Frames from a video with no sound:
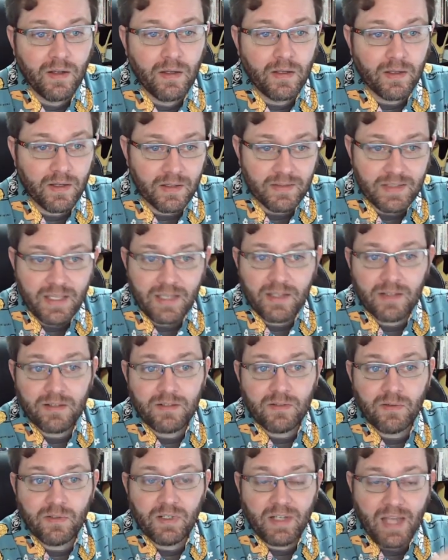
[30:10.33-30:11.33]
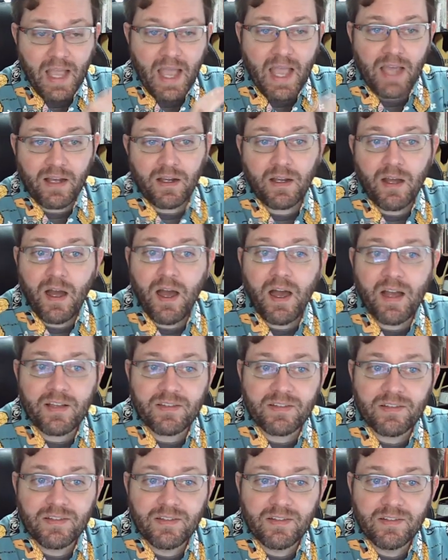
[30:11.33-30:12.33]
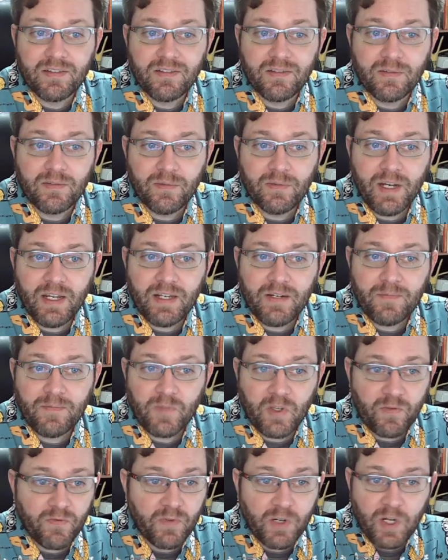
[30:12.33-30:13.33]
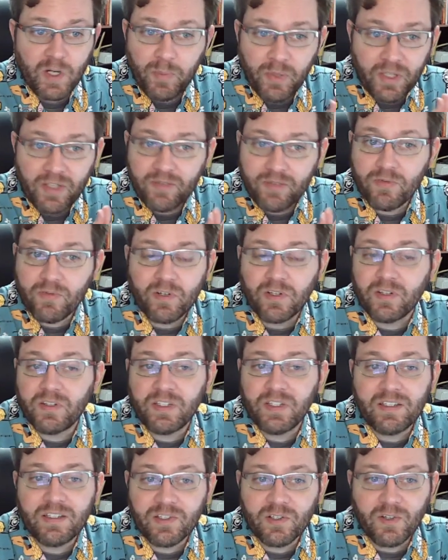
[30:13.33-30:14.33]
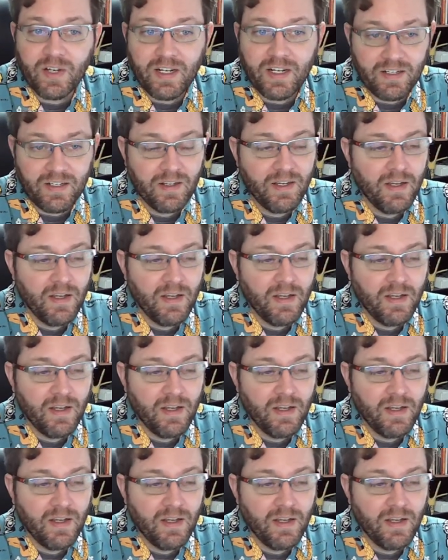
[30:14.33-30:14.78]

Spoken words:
Because they can do it at cost, right? They're completely vertically integrated.